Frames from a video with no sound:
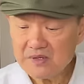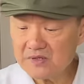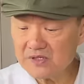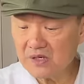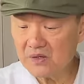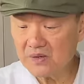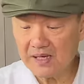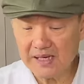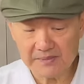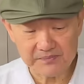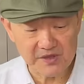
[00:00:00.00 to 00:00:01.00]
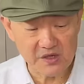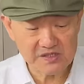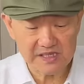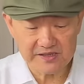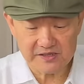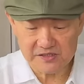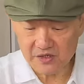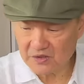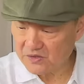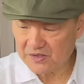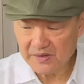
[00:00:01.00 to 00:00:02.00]
So those are leather
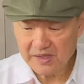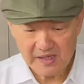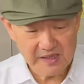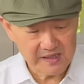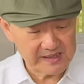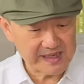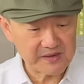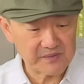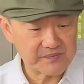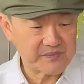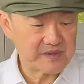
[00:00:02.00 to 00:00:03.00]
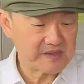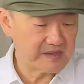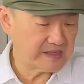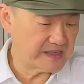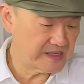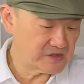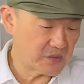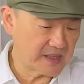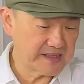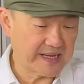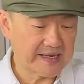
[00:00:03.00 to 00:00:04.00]
soles. Now, here's
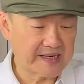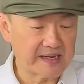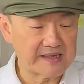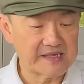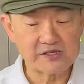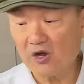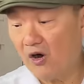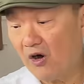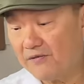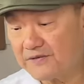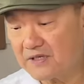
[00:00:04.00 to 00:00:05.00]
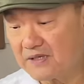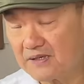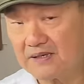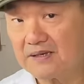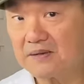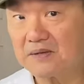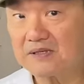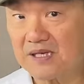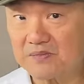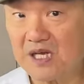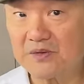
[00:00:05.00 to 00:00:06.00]
one that is often
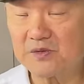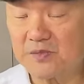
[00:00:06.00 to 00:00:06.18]
sometimes